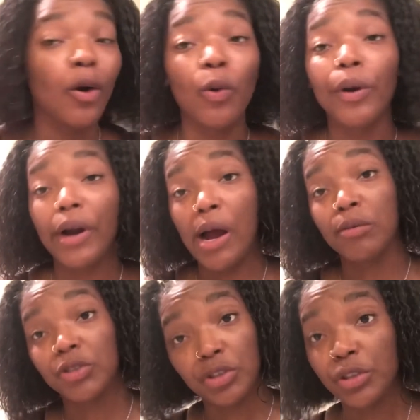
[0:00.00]
or I
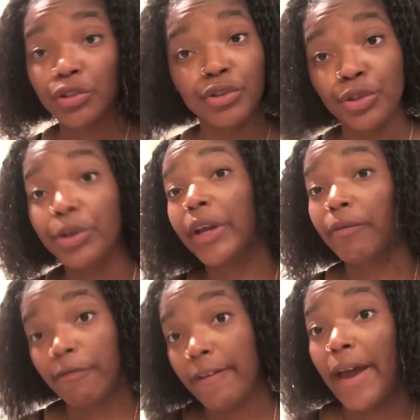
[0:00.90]
was just too
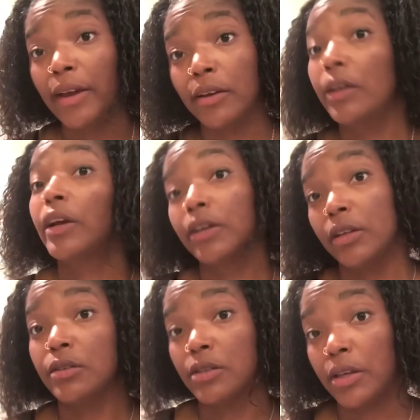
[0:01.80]
damn fat and I
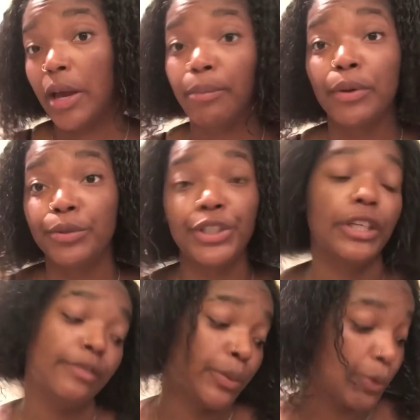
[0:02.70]
couldn't snap it,
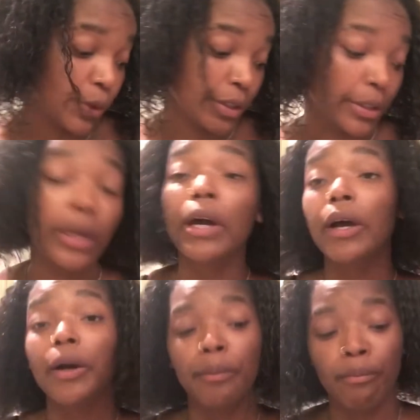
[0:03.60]
whichever one.
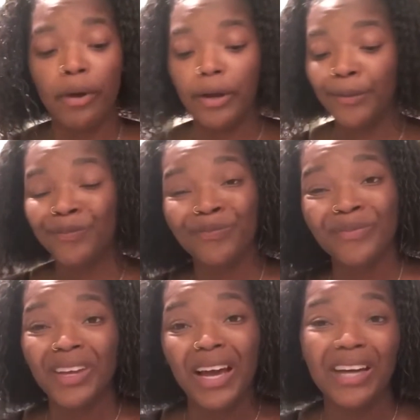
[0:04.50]

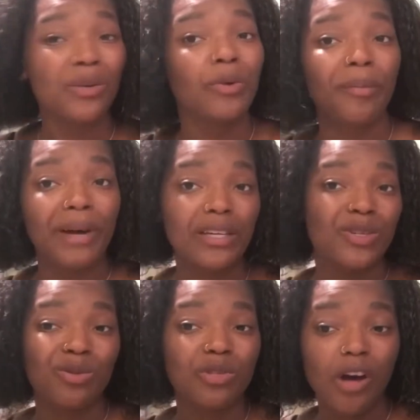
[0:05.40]
But I don't wear
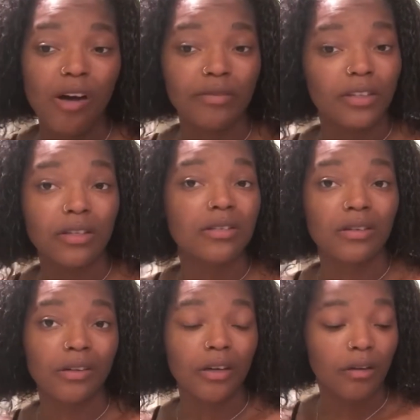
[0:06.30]
bodysuits often because
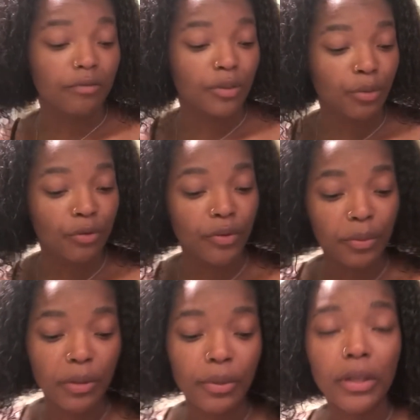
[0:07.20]
they're uncomfortable for
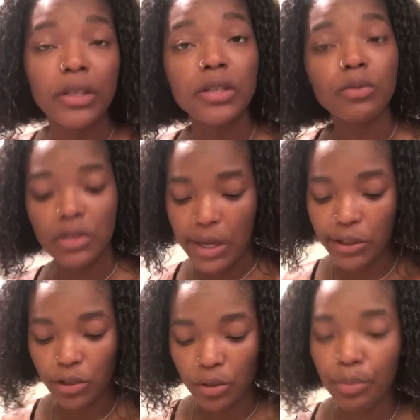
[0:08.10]
me, but this one's
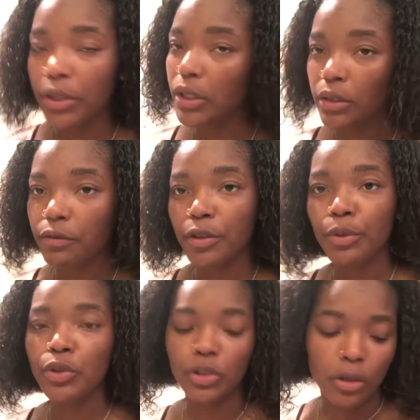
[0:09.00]
actually pretty
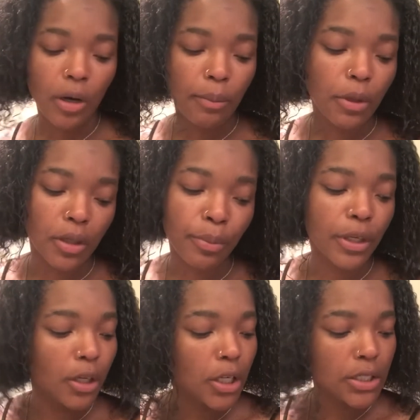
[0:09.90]
comfortable, so I'm gonna put
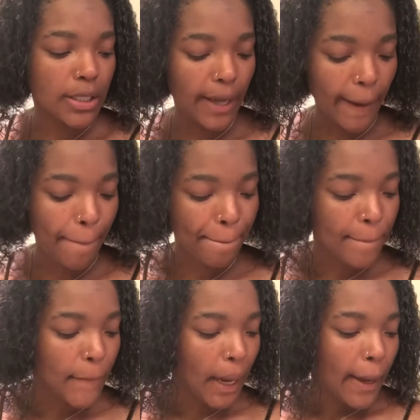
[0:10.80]
it on today.
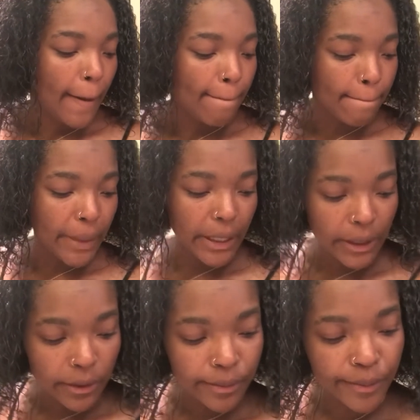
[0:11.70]
But